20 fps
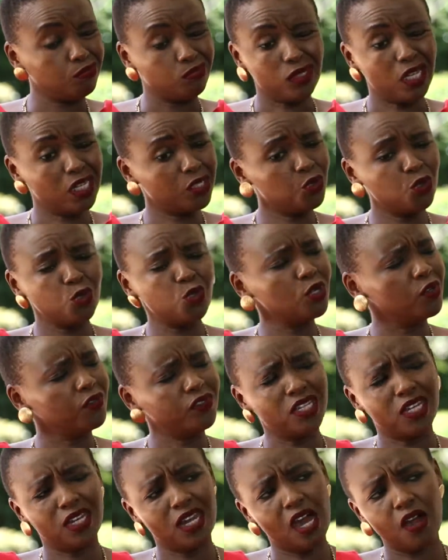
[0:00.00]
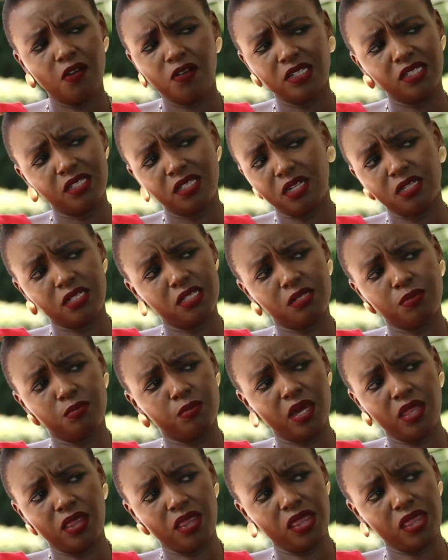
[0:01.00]
a total of 10 hours that
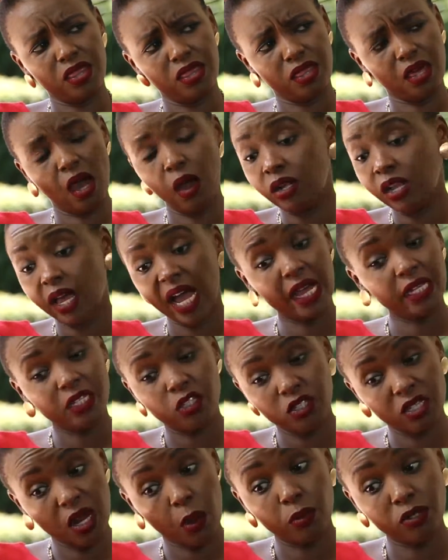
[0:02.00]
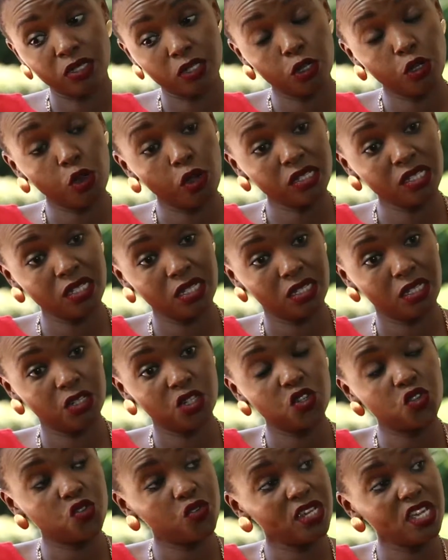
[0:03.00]
month. Mm I, like, I, just, I was lost in the
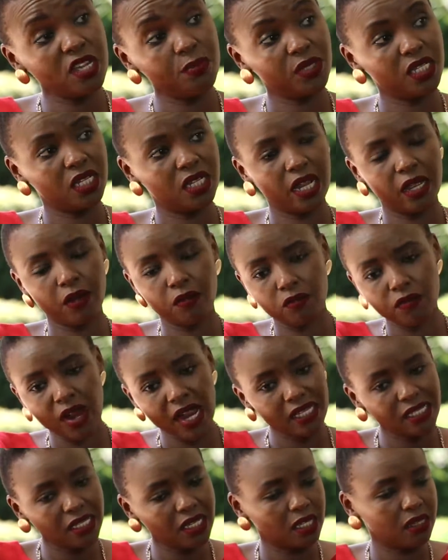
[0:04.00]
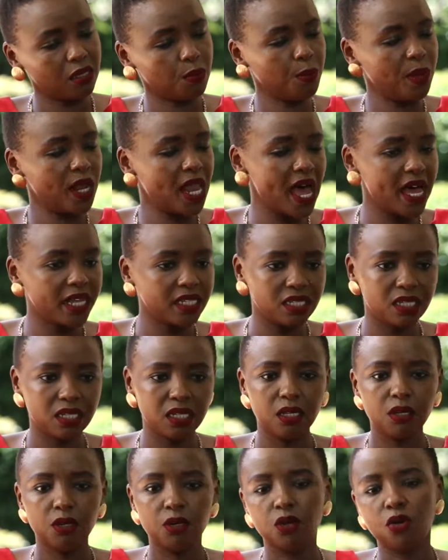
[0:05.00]
dreams and like writing and the plans and
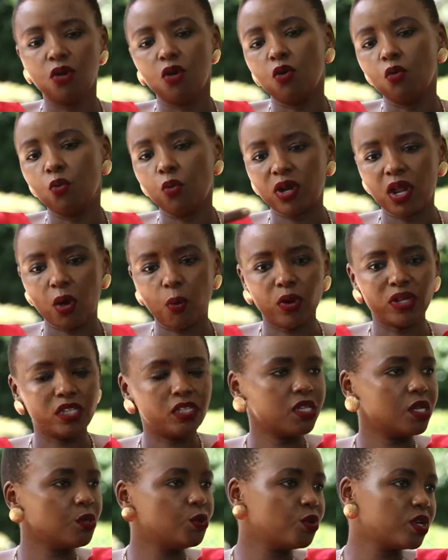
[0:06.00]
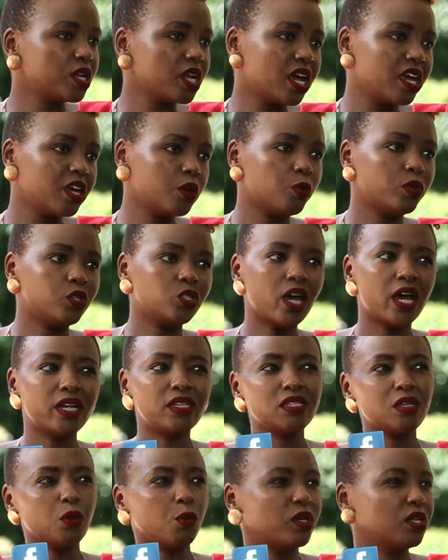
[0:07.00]
mm what I wanted to look like, which
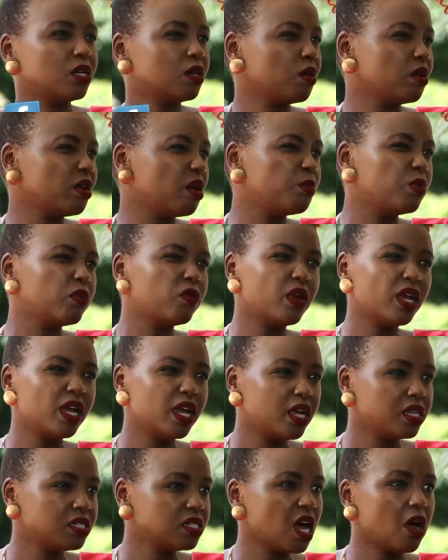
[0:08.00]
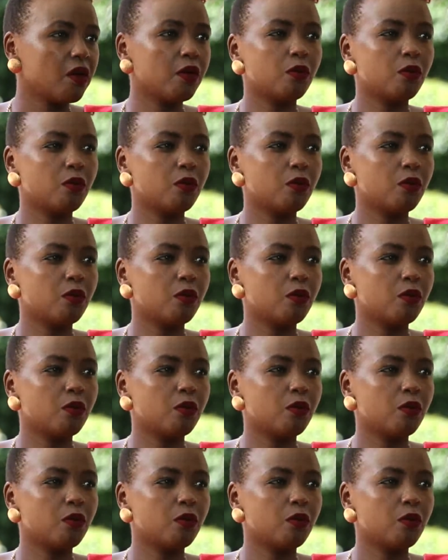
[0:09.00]
artists I want to collaborate, how mm I